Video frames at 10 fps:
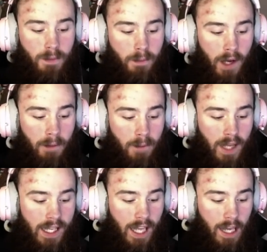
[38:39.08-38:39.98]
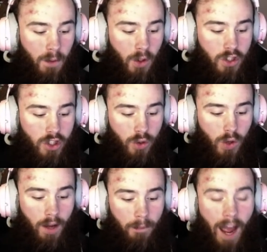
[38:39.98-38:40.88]
but being able to
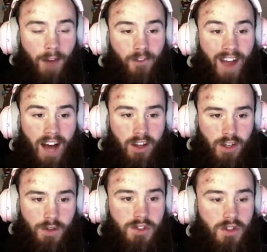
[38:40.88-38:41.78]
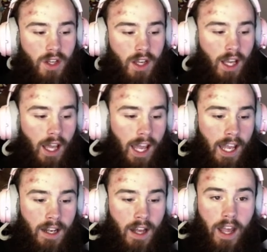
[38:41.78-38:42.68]
have values,
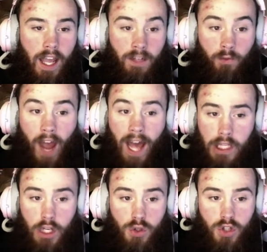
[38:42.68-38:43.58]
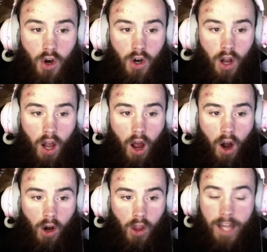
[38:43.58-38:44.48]
and values are
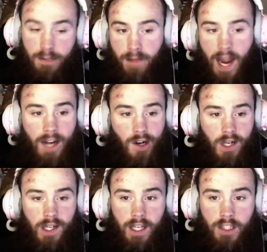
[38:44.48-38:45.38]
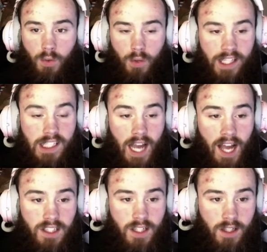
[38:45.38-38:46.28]
like matter. It's
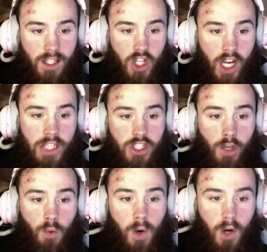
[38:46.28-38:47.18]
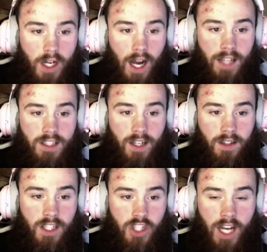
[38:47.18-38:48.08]
constantly changing. We're
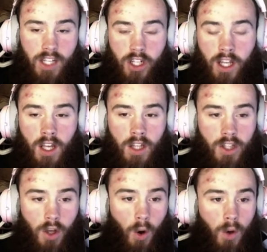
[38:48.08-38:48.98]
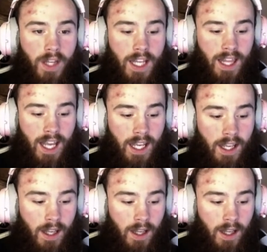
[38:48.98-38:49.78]
constantly changing. The only thing